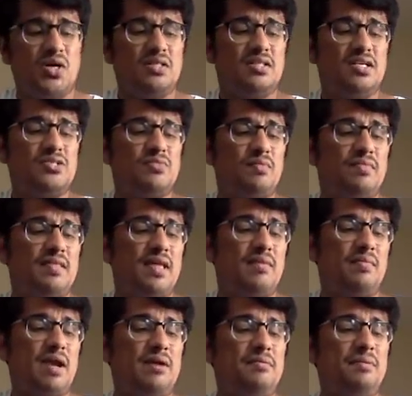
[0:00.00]
right?
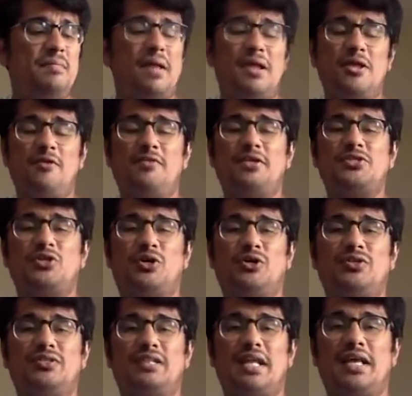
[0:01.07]
The pattern is sounding
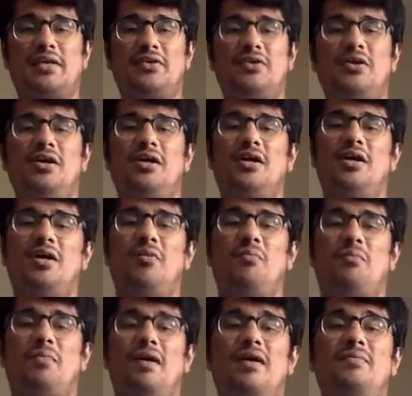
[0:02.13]
so well. I'm
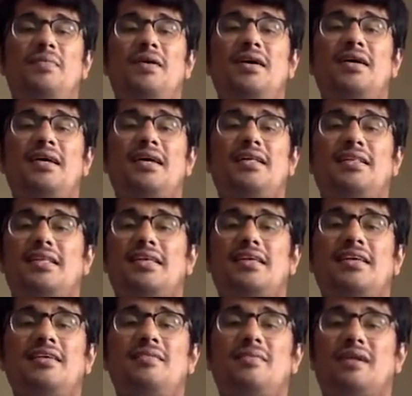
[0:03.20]
sure there might
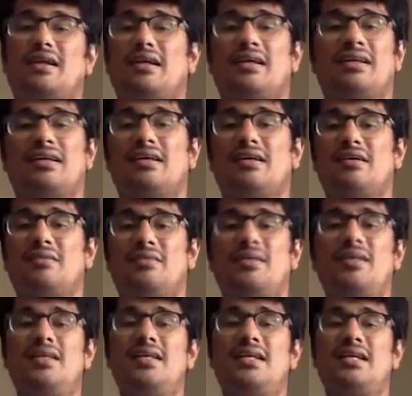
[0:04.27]
be many of the songs
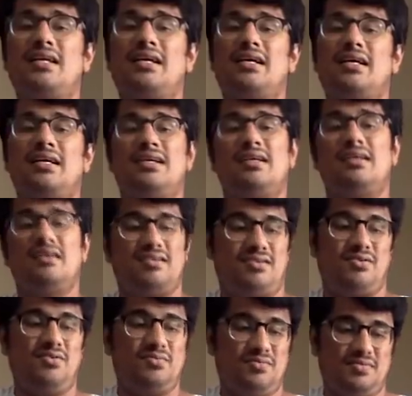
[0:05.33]
like,
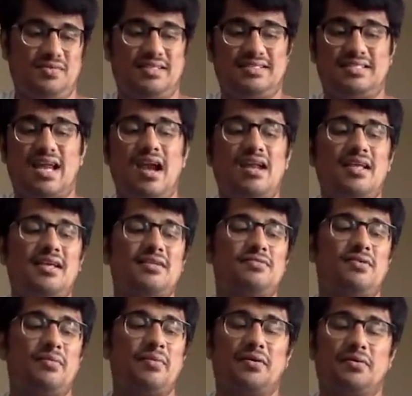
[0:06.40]
Papa kehte hai
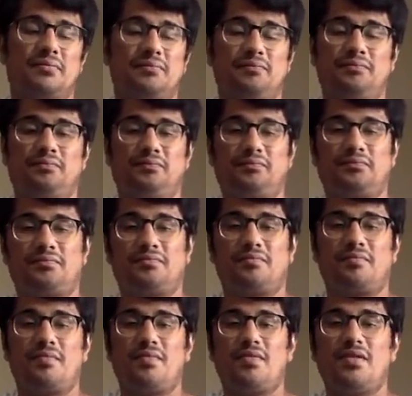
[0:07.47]
bada naam
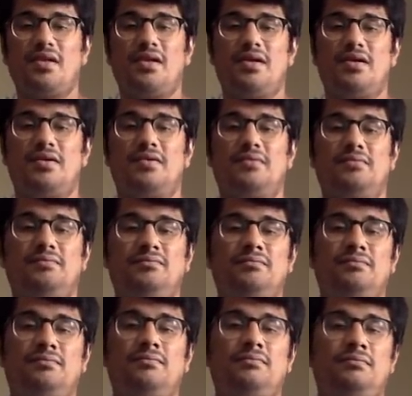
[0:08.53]
karega.
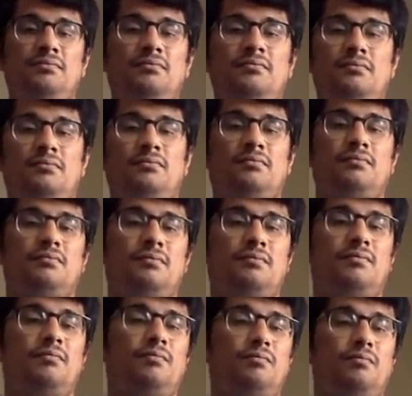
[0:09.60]
The starting is from
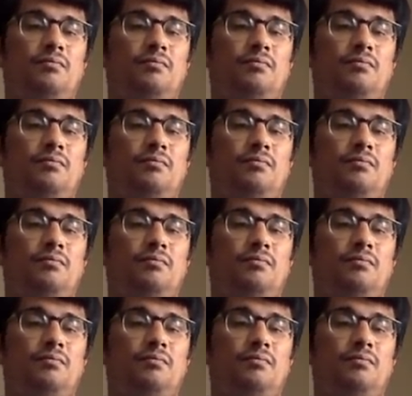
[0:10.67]
here.